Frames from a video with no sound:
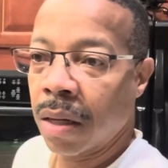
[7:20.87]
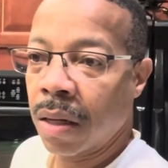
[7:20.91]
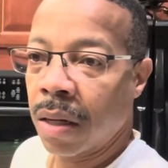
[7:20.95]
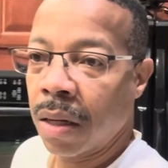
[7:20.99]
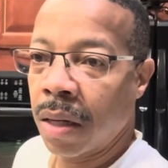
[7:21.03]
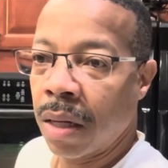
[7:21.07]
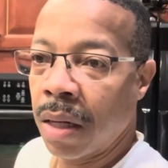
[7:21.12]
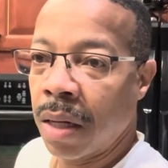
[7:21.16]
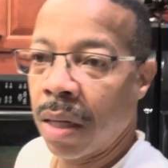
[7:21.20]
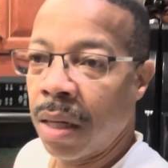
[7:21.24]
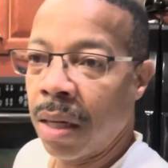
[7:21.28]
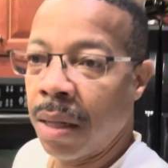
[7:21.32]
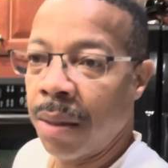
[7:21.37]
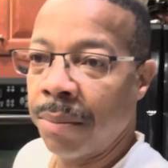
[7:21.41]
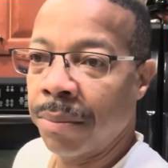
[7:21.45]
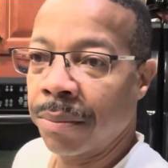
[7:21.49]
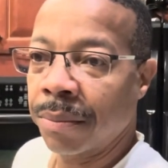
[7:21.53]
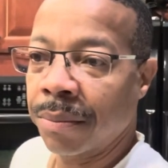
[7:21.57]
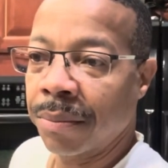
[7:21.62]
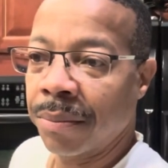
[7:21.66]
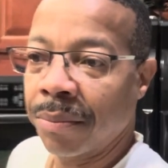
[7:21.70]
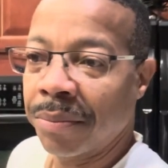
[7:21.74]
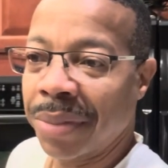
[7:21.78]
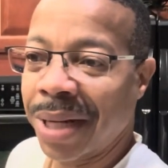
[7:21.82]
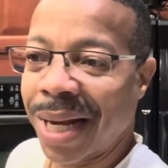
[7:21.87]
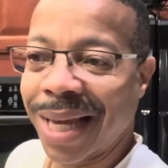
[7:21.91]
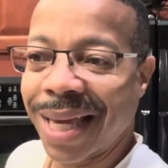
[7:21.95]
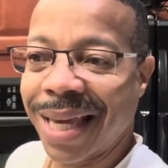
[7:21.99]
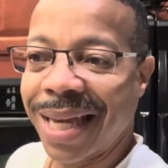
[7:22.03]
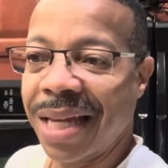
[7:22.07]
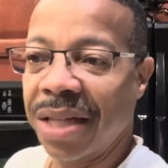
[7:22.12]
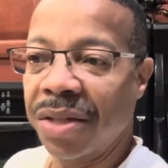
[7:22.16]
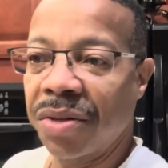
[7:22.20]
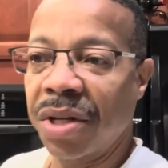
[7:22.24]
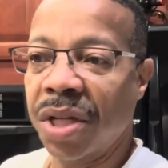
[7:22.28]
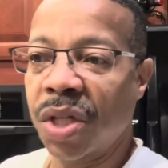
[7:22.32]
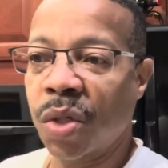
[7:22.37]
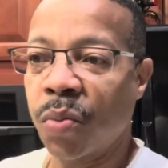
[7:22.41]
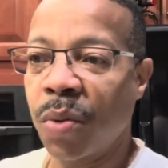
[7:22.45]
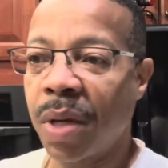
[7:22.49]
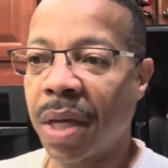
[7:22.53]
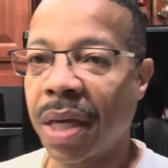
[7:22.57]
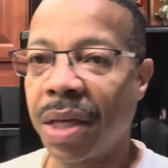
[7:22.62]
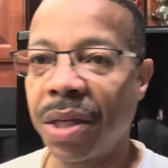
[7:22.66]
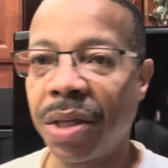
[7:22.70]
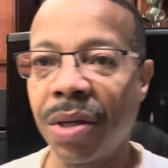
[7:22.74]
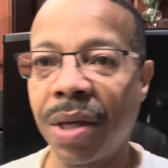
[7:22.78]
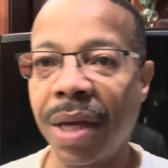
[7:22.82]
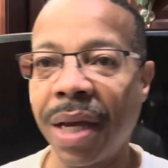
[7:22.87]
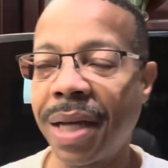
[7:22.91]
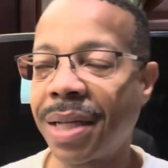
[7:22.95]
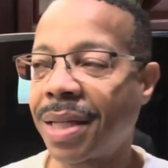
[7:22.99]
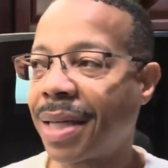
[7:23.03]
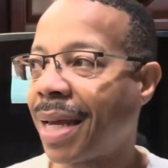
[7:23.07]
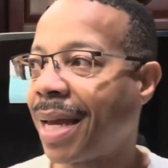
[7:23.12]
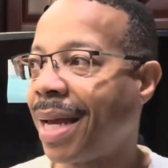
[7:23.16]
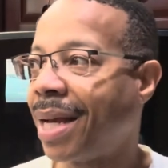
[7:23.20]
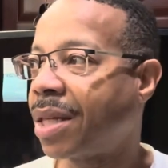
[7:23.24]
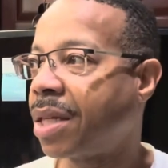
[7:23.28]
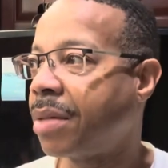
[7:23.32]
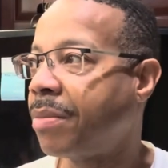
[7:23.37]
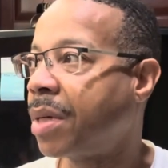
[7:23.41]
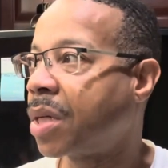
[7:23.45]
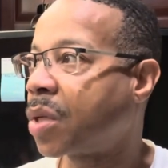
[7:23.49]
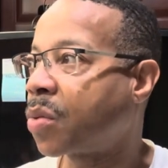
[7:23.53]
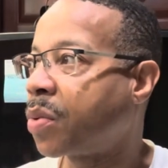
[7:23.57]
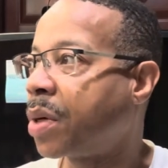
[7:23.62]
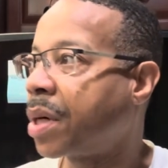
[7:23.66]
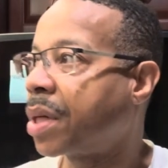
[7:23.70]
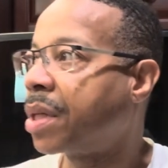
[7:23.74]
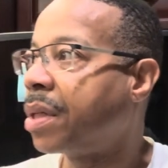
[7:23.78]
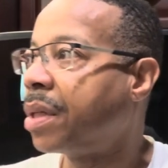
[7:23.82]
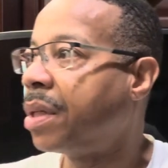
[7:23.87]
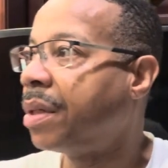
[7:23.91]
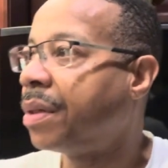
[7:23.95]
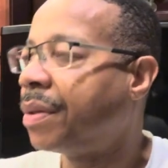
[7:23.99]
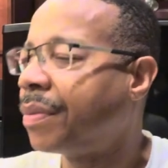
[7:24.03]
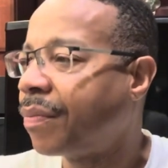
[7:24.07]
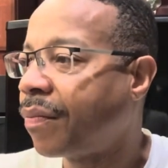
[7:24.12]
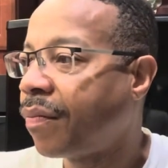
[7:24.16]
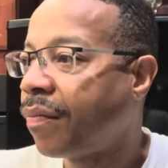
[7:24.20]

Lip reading: but I can't do this weekend, you guys. I got too much work to do.